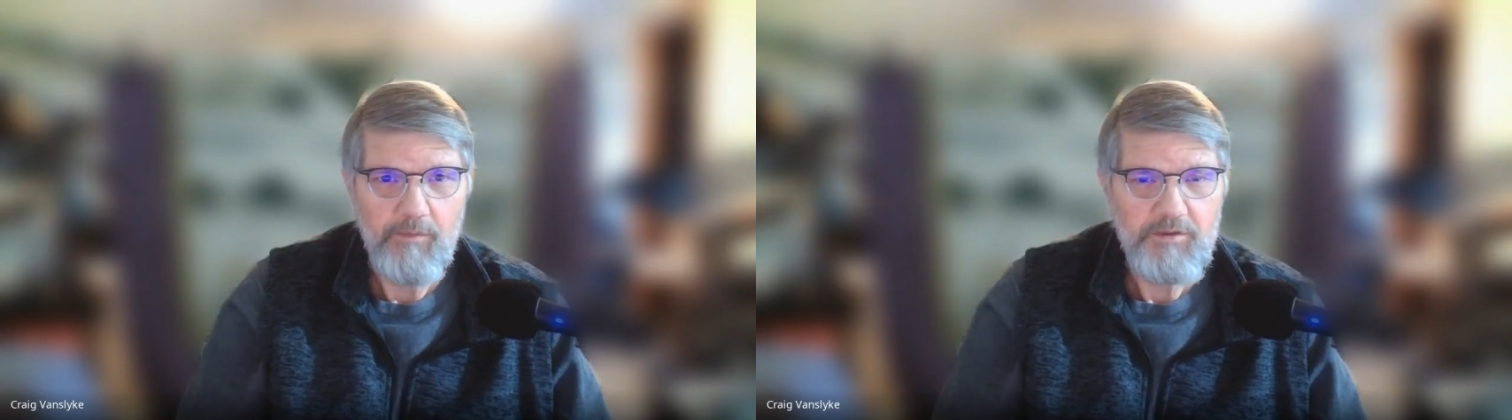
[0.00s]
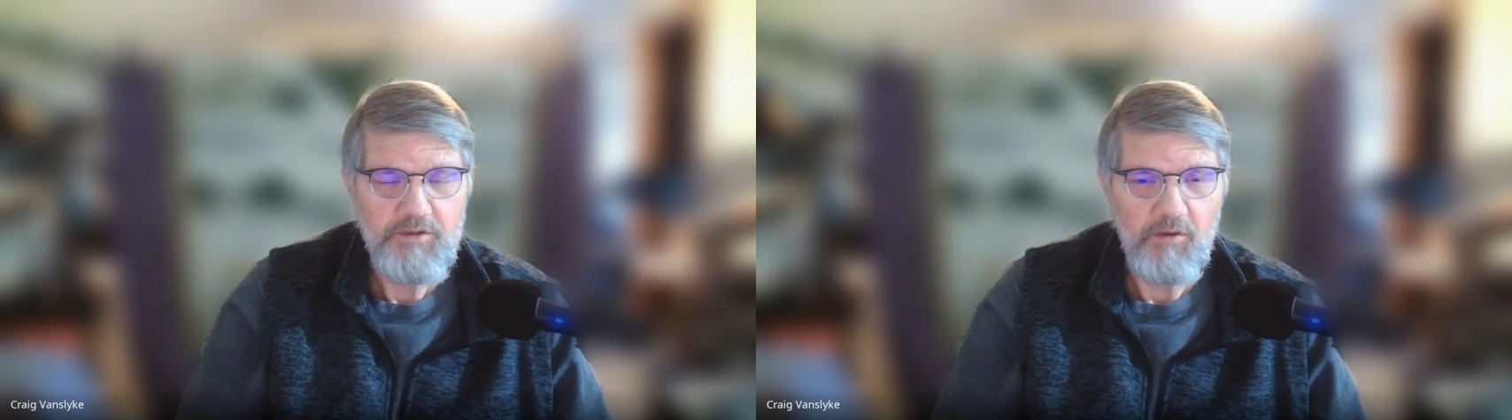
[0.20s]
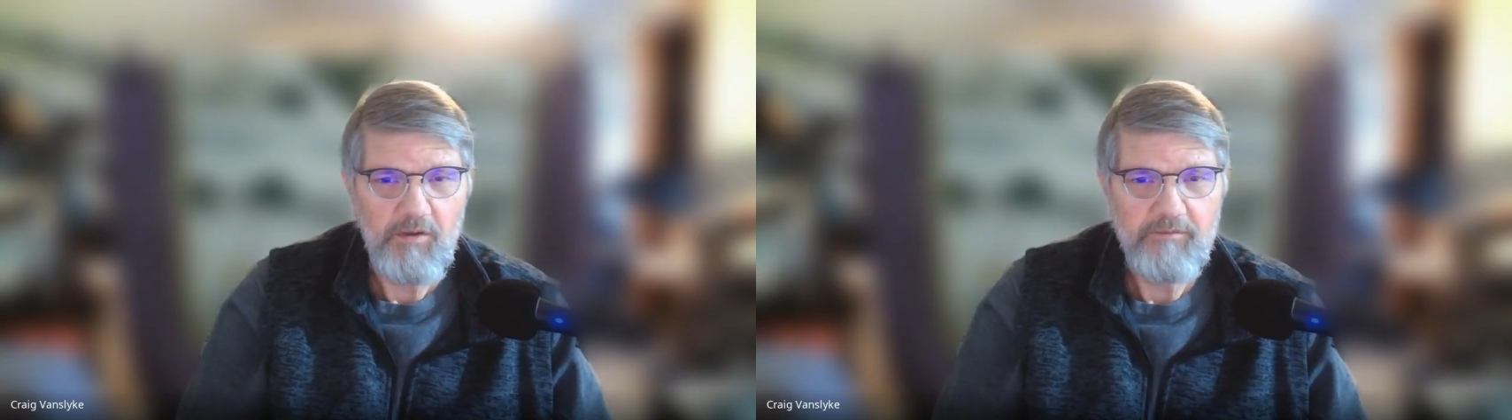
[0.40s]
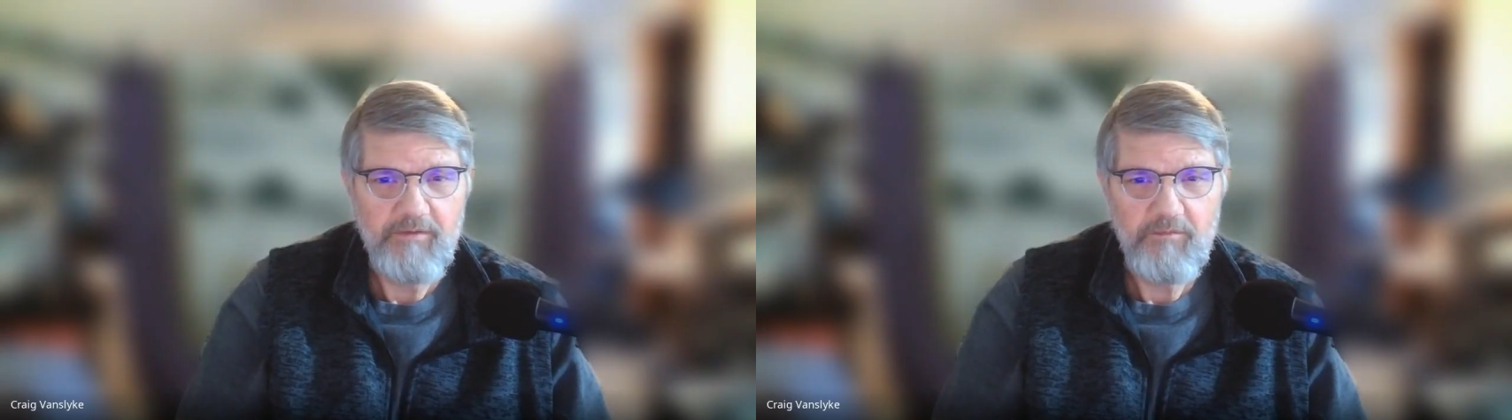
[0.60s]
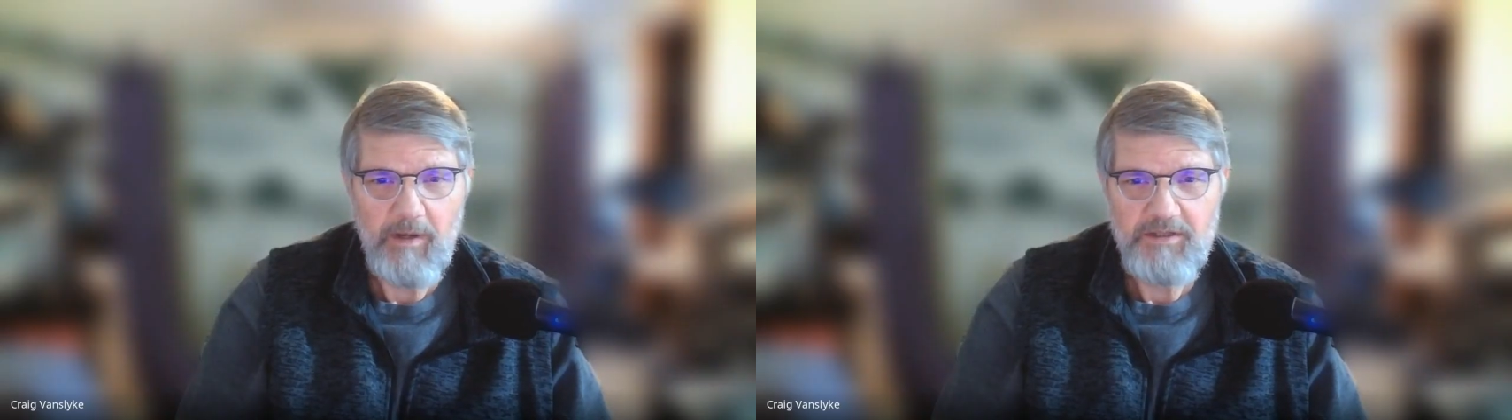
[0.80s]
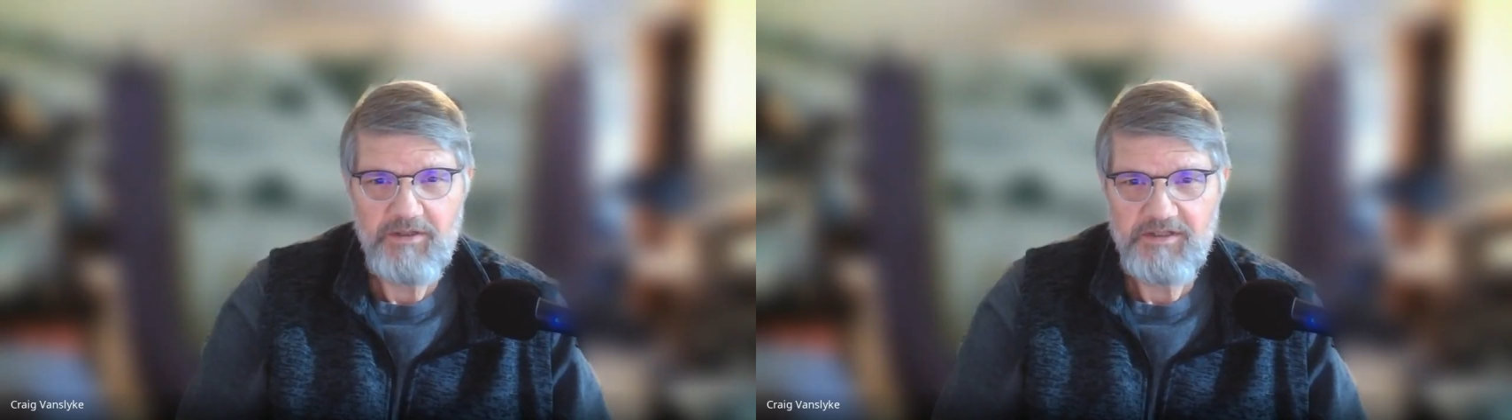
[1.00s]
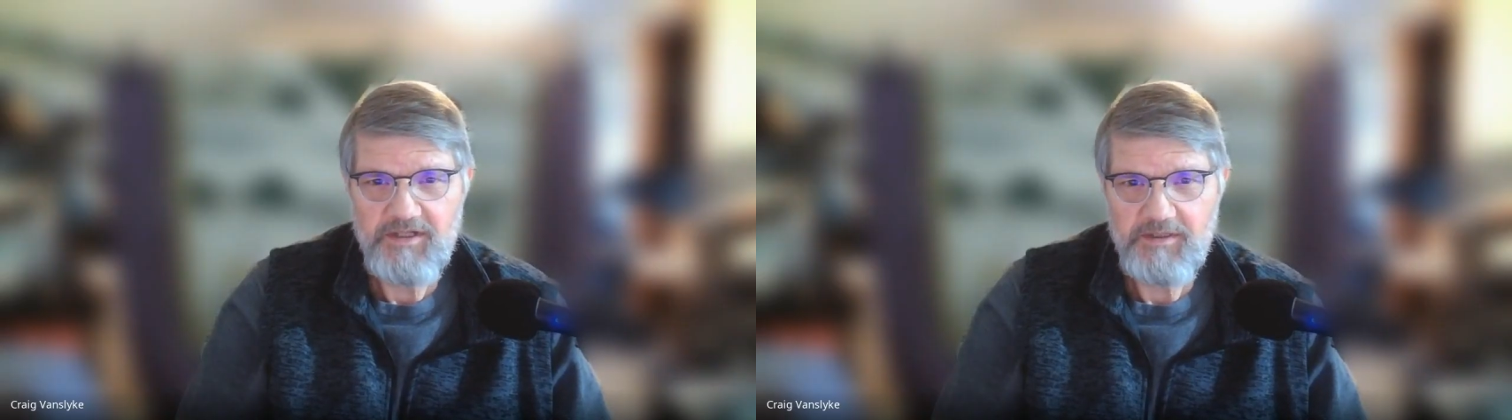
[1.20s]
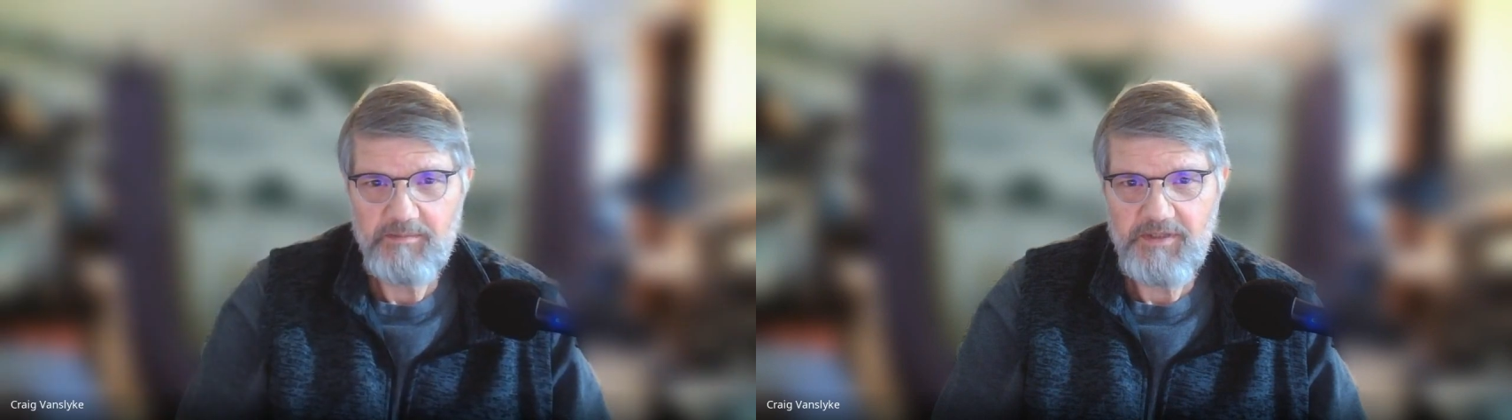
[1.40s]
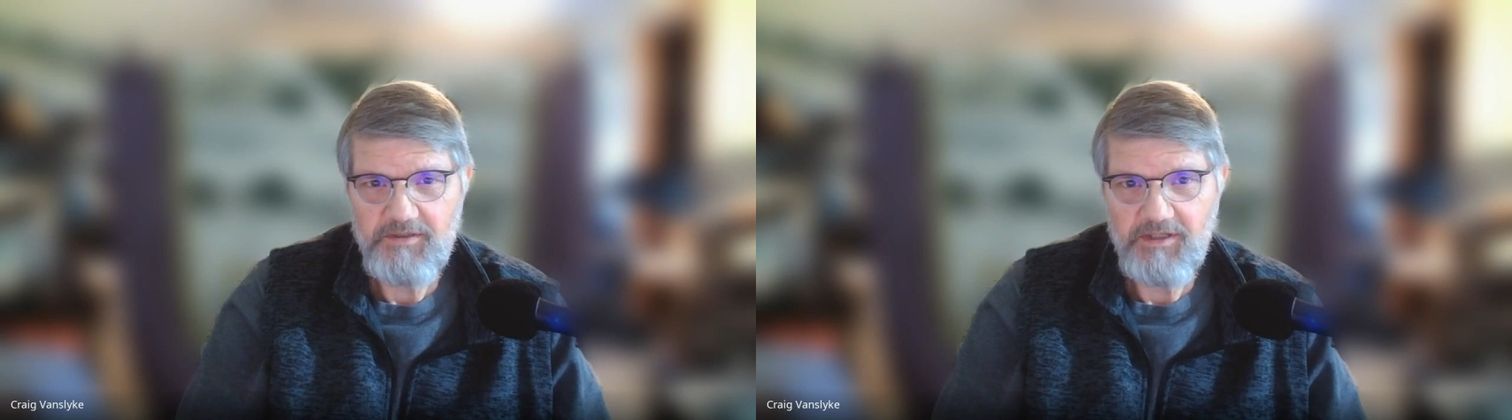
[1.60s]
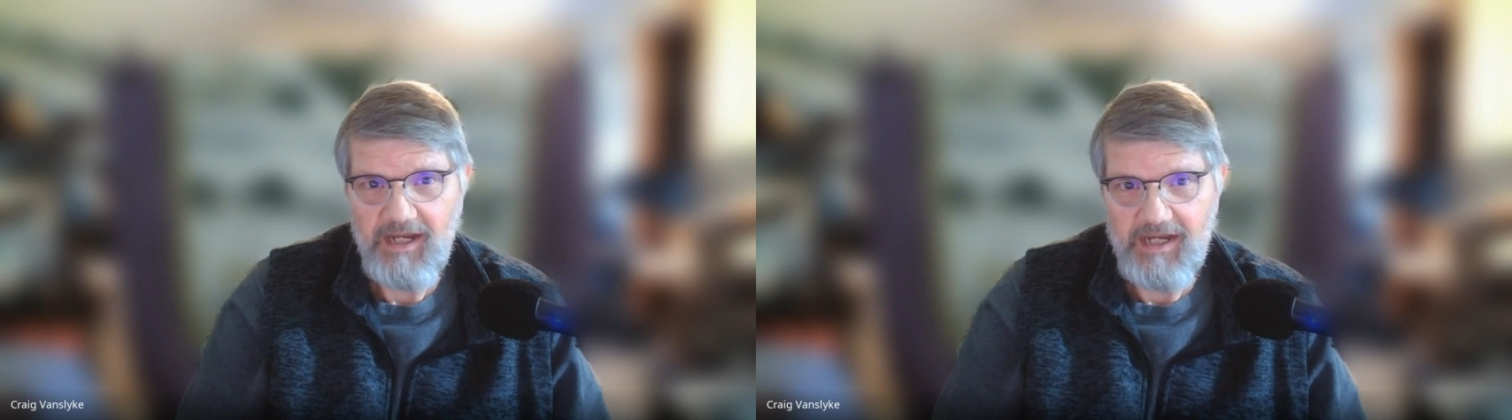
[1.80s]
the Journal of Information Systems
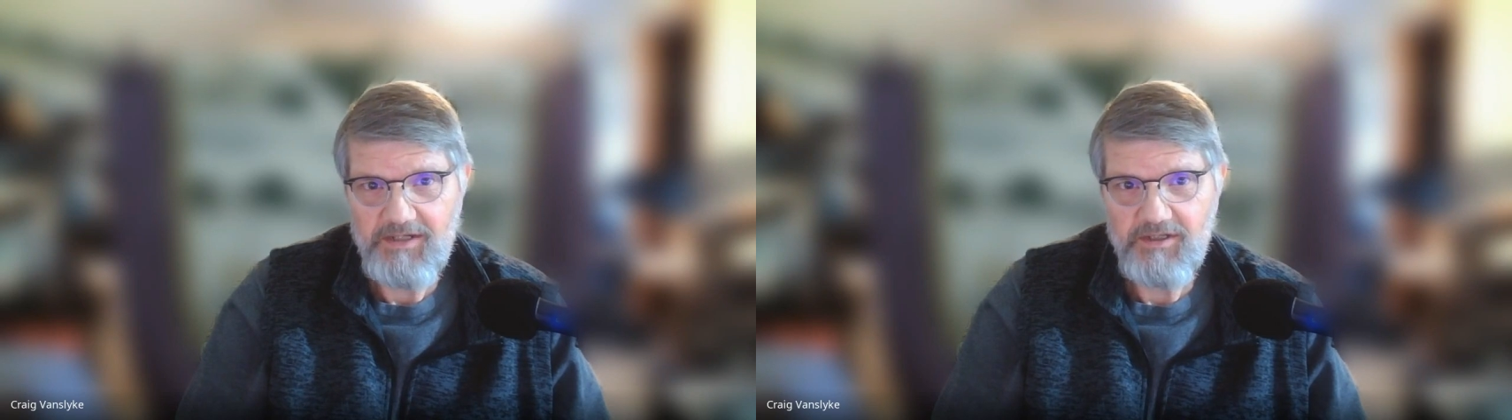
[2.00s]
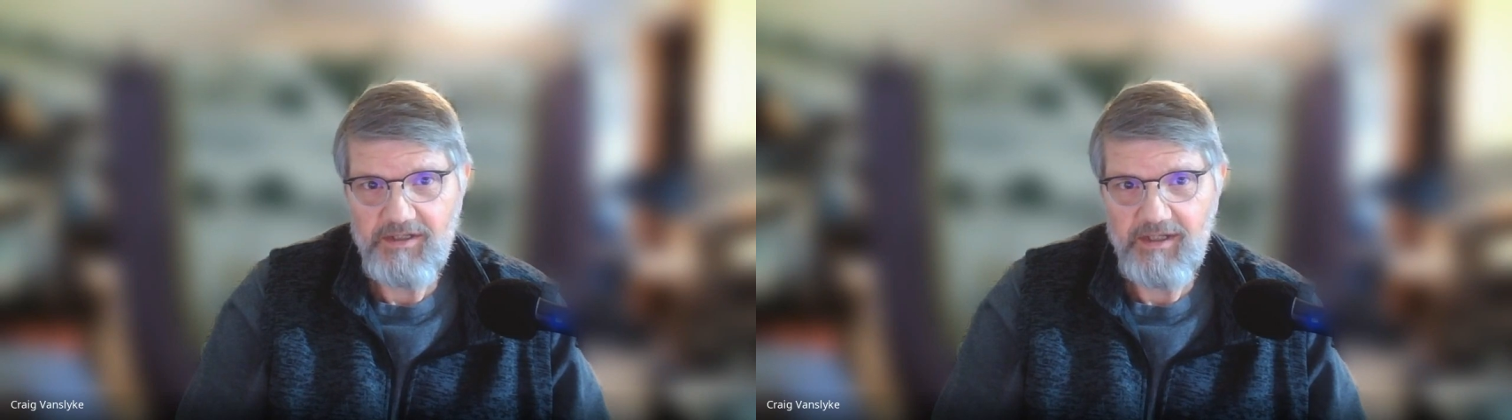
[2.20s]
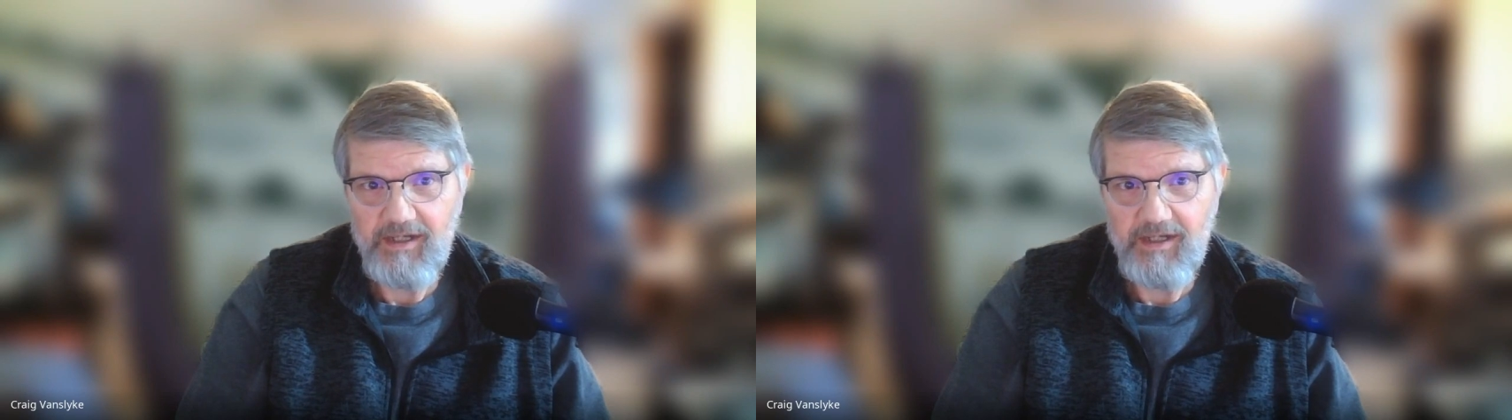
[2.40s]
Education